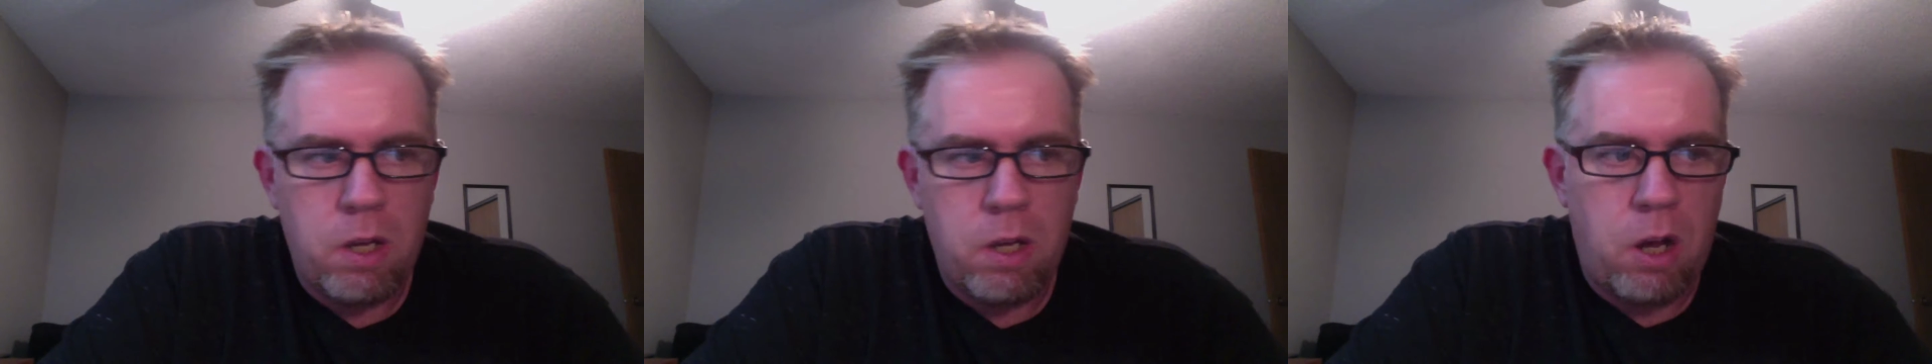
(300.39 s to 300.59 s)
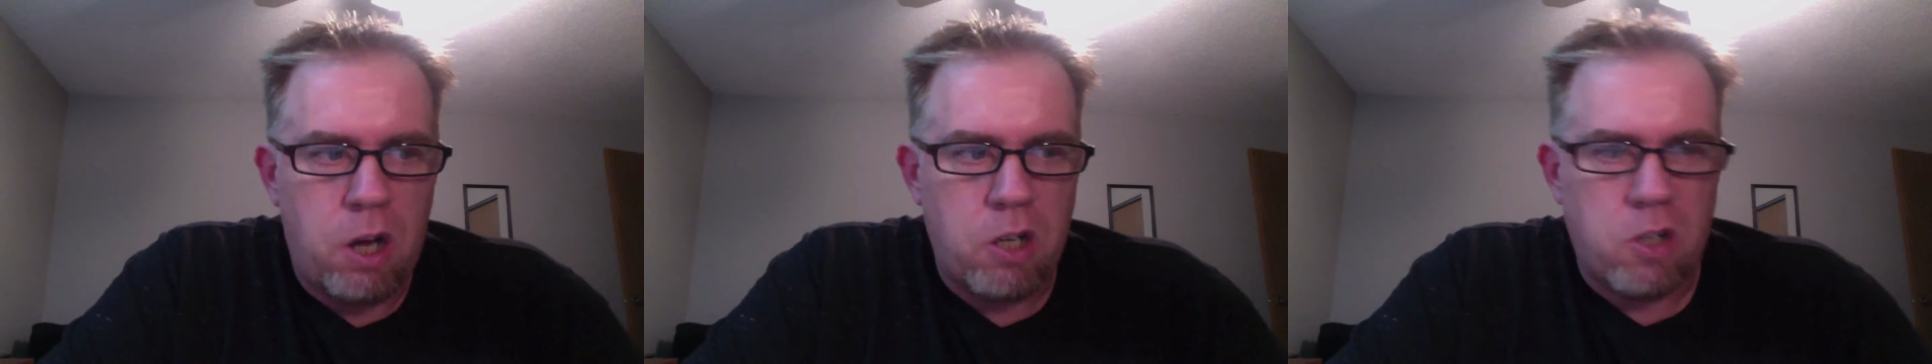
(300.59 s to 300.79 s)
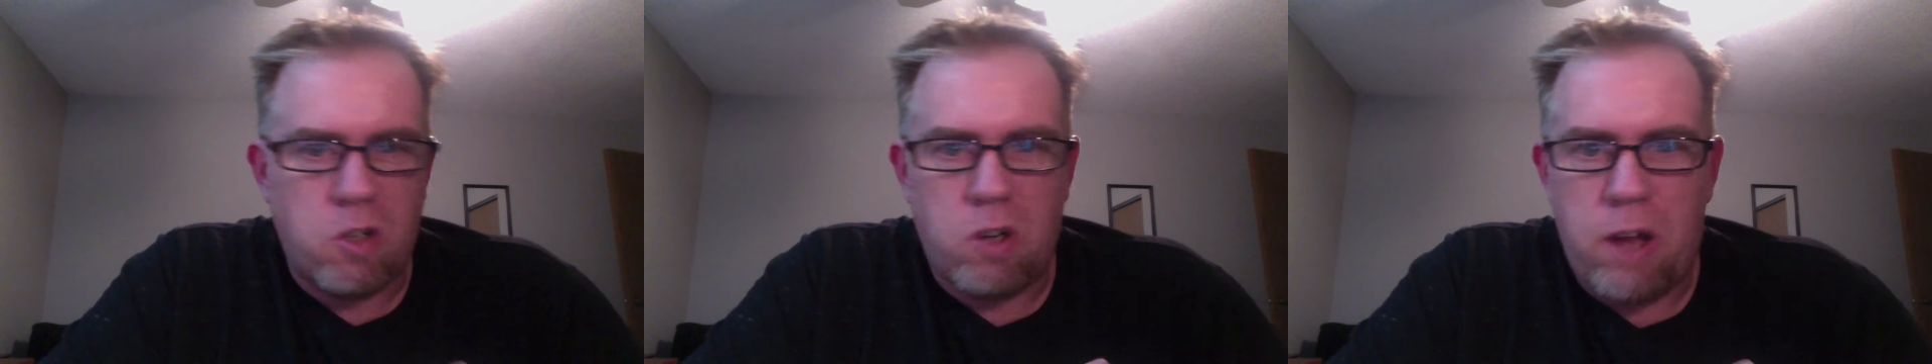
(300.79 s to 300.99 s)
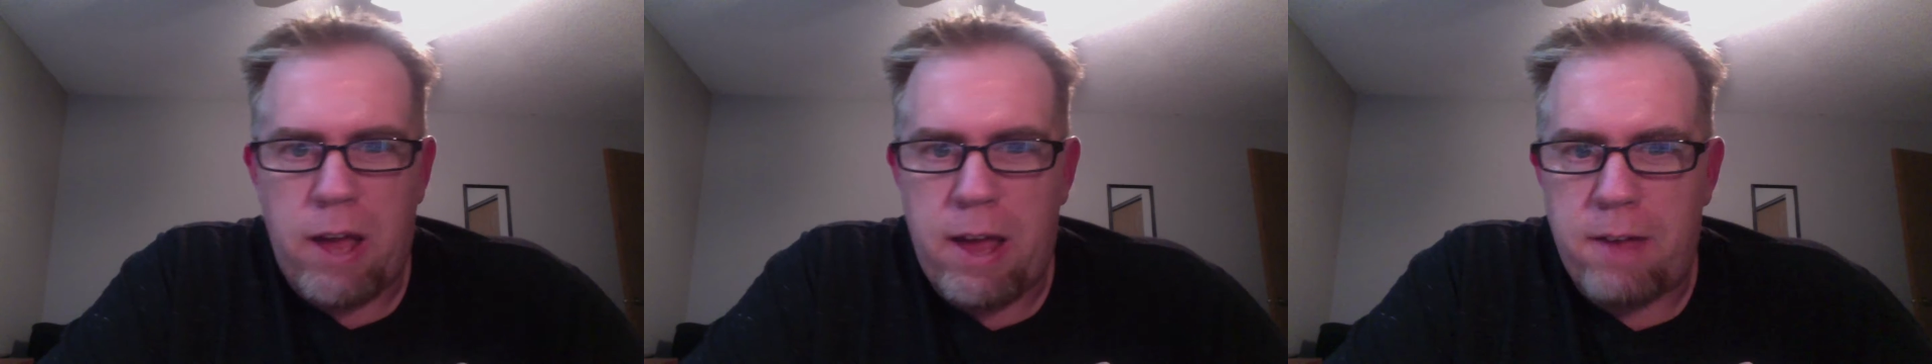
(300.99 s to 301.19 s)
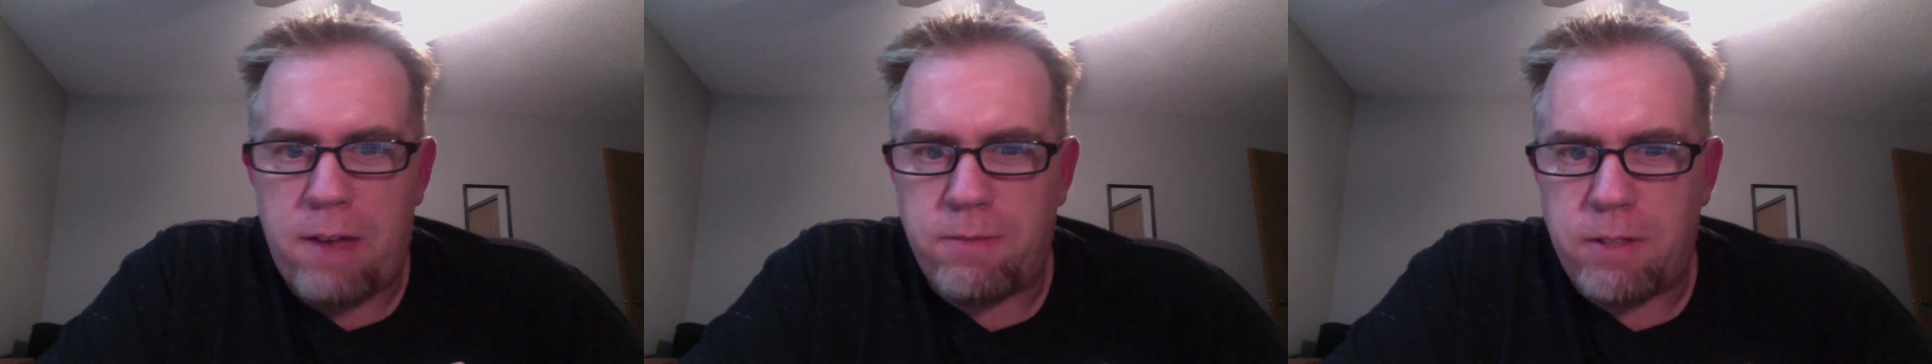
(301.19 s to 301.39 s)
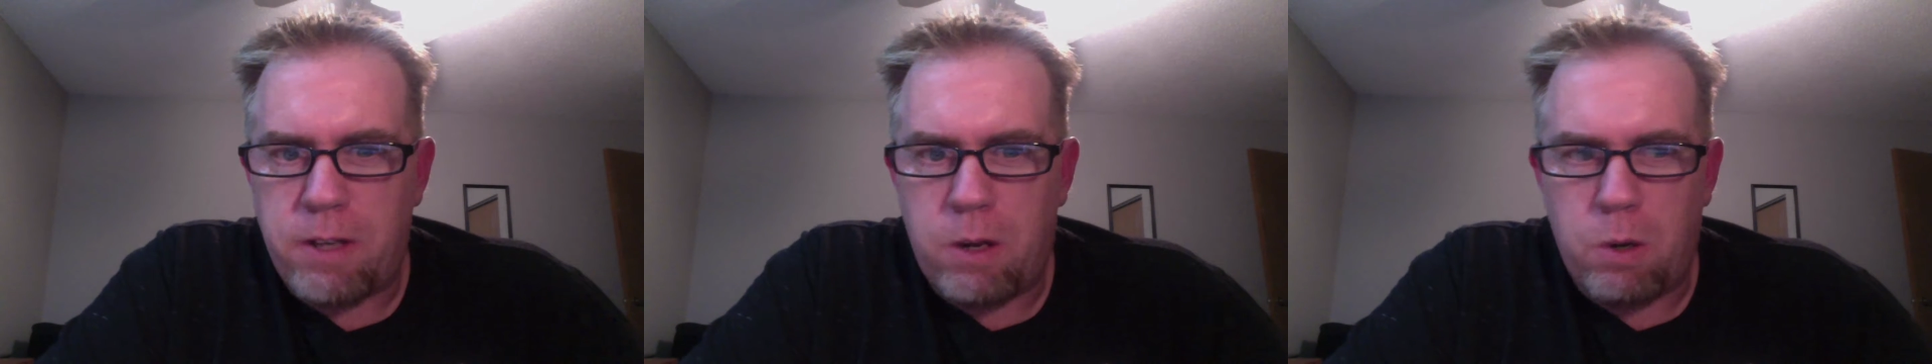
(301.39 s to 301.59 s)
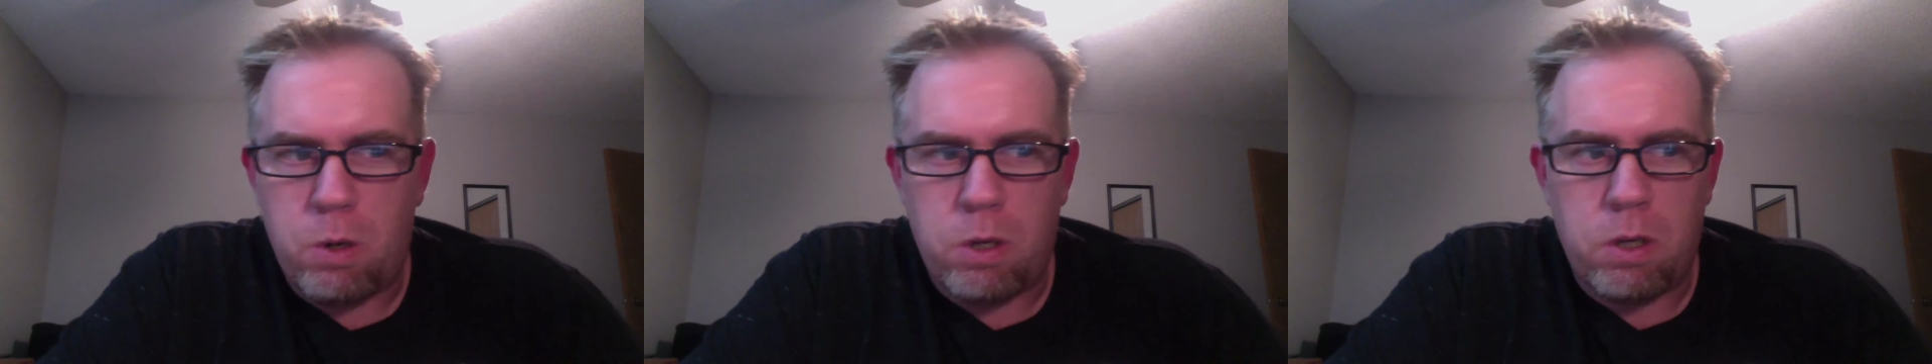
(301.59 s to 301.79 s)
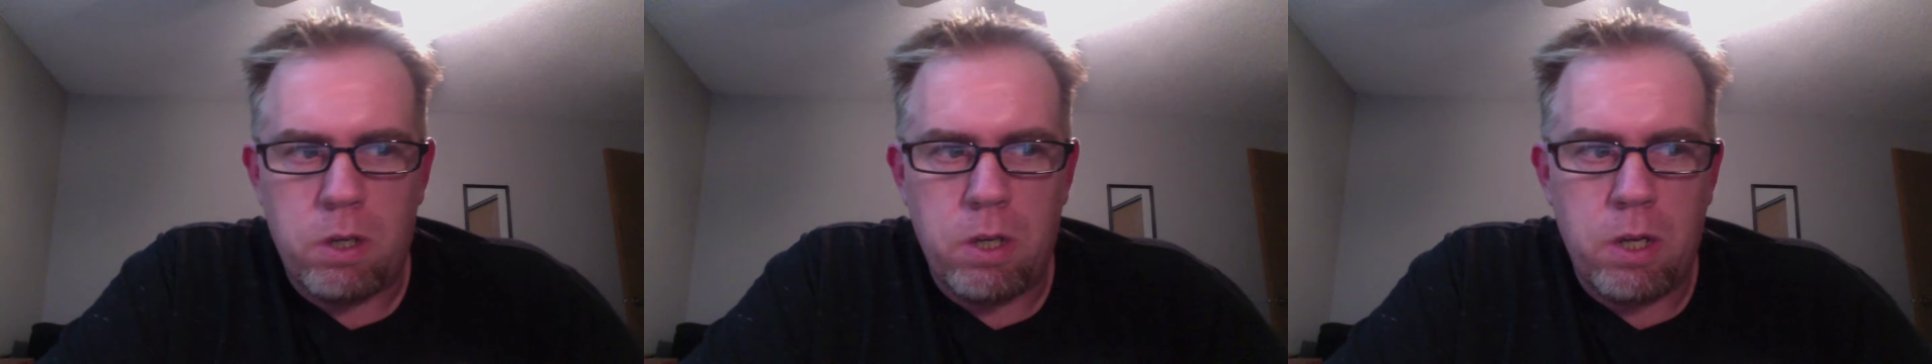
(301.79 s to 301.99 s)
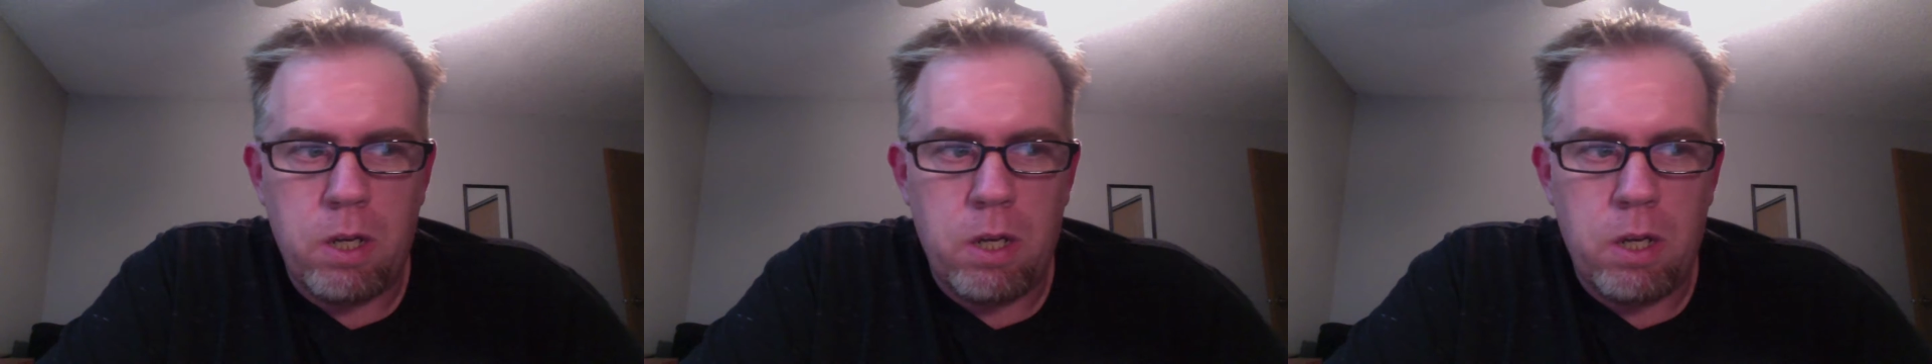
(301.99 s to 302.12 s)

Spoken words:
our craft, our